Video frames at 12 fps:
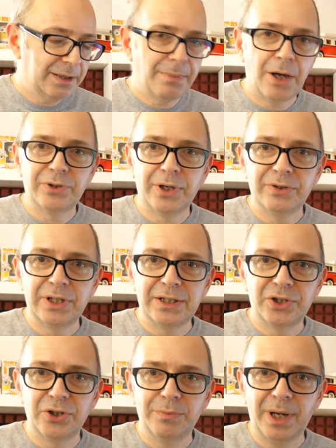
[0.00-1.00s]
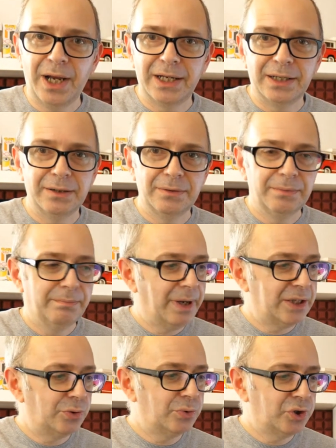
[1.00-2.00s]
Moto Z two Play,
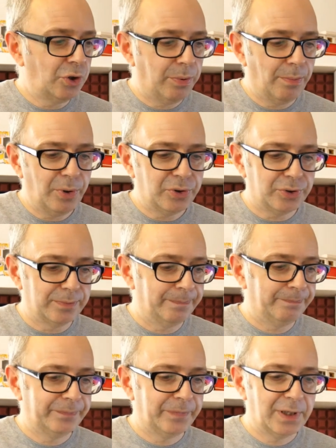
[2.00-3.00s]
bezels top and bottom.